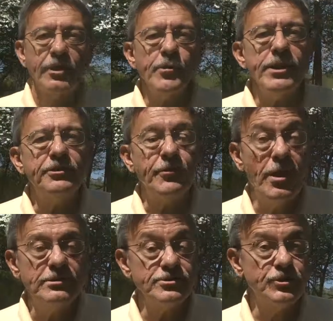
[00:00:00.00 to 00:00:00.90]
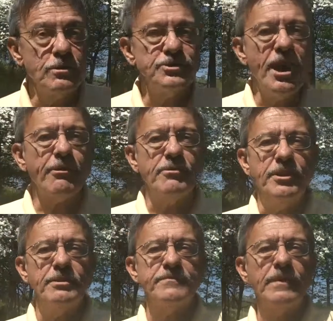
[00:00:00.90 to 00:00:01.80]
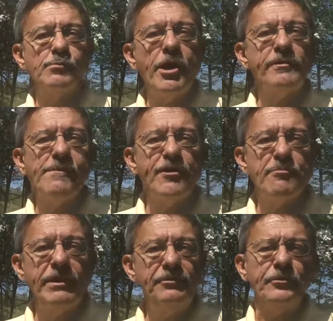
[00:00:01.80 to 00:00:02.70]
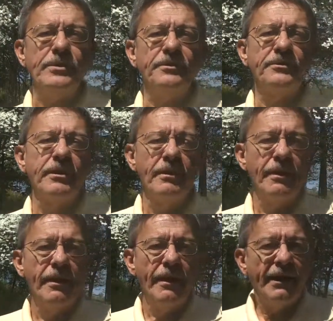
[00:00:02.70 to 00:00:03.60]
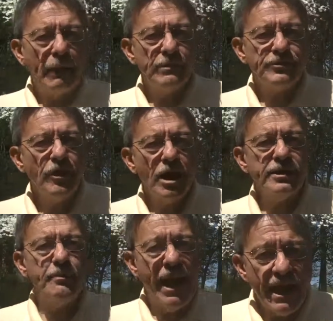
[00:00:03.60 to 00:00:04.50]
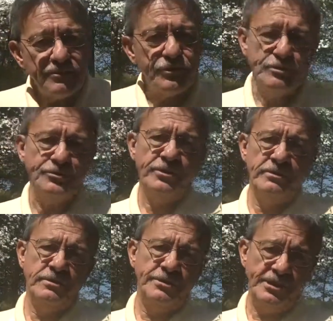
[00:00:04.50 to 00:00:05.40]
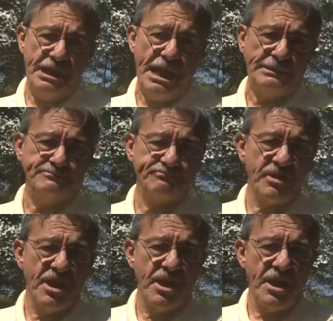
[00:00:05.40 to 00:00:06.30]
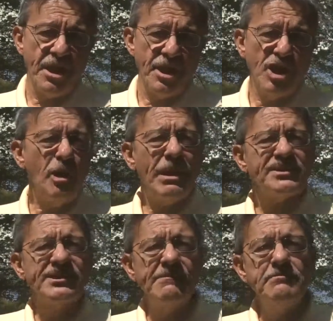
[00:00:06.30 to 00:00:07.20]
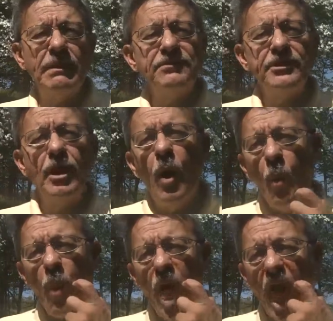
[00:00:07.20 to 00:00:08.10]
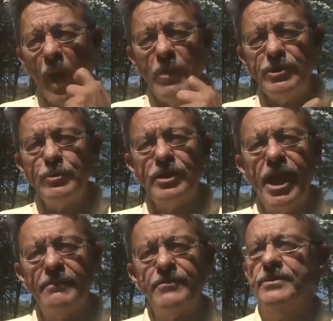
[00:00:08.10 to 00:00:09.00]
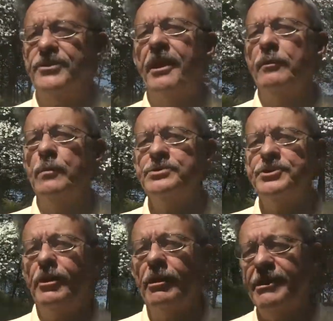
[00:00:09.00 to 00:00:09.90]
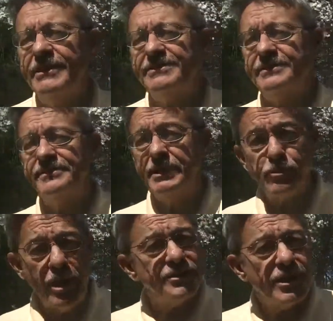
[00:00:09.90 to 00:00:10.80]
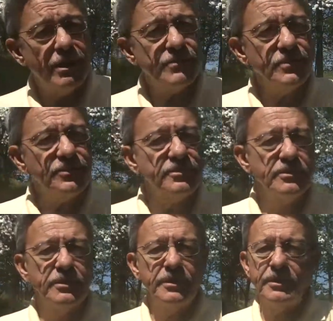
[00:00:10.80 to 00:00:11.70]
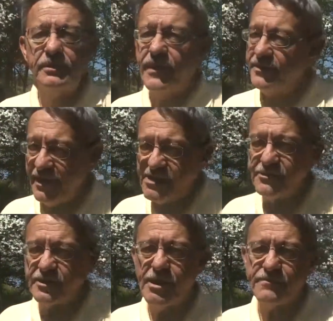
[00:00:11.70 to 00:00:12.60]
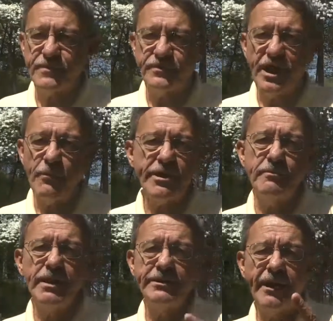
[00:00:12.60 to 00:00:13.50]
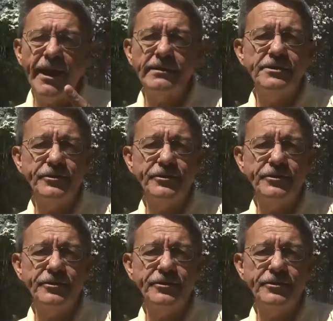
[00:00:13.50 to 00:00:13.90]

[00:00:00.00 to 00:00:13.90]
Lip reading: Greetings, friends. George Akron here from Renovator Ministries. And I want to talk to pastors today. You know, about 7 months ago, I went to a conference out in Wichita, Kansas, the Apprentice Conference. Fantastic conference. I recommend it highly.